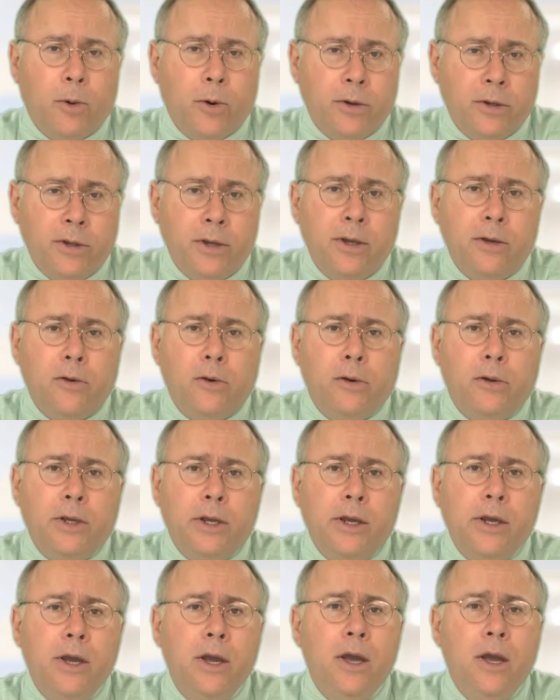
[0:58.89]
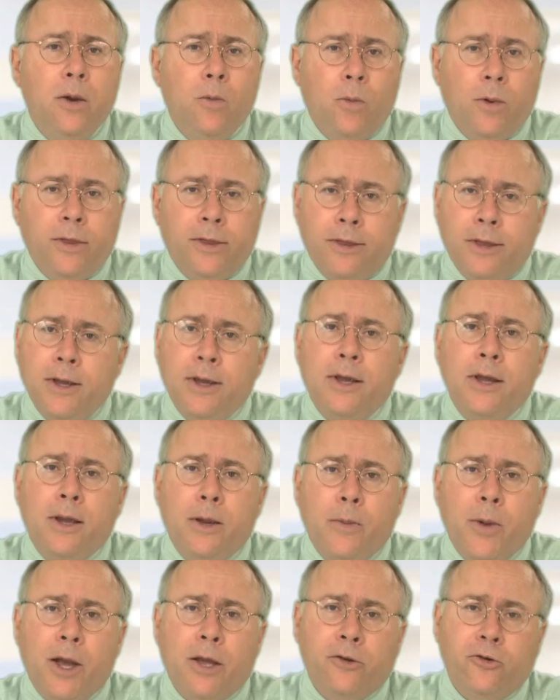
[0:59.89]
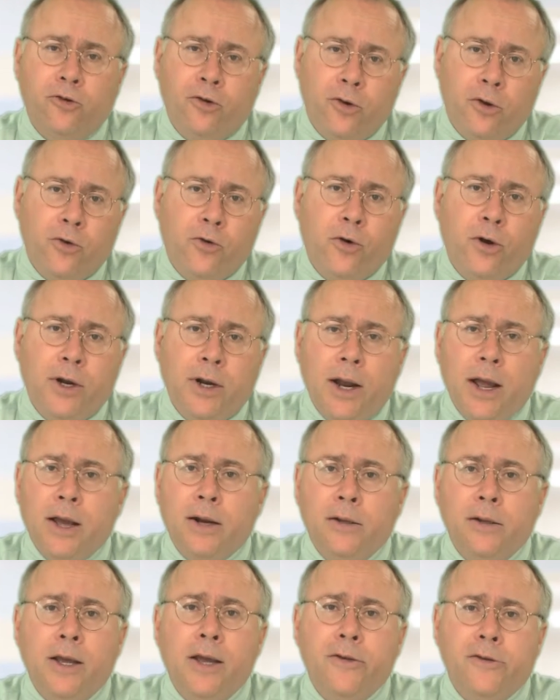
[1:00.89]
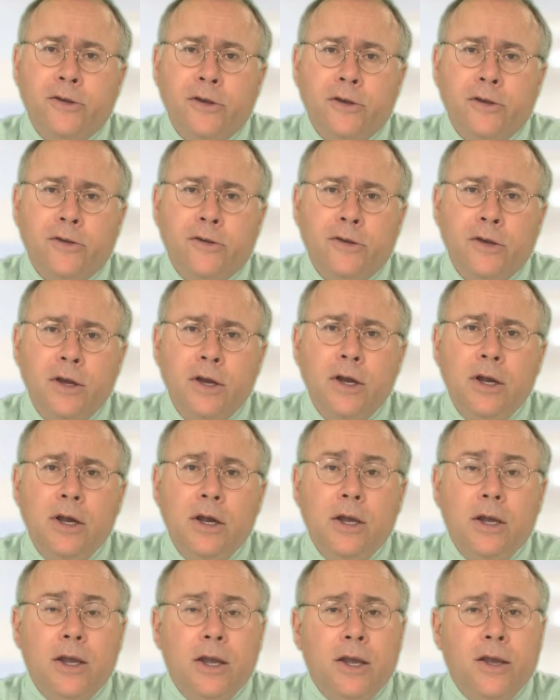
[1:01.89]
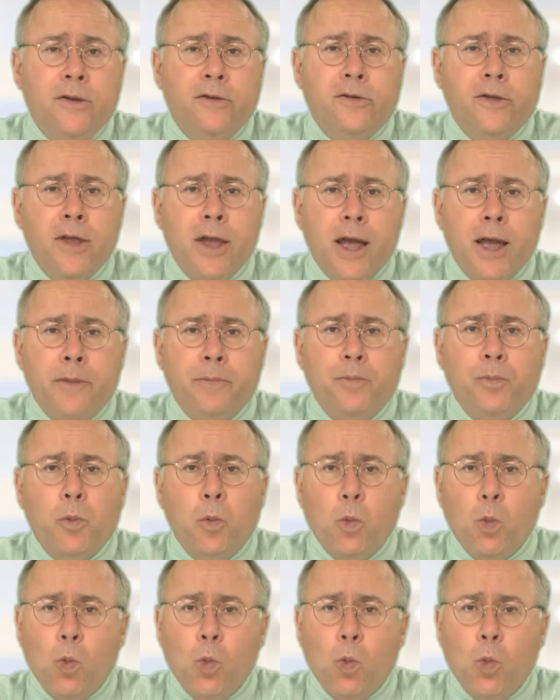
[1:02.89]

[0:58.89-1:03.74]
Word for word: particularly when thinking about children and adolescents, is that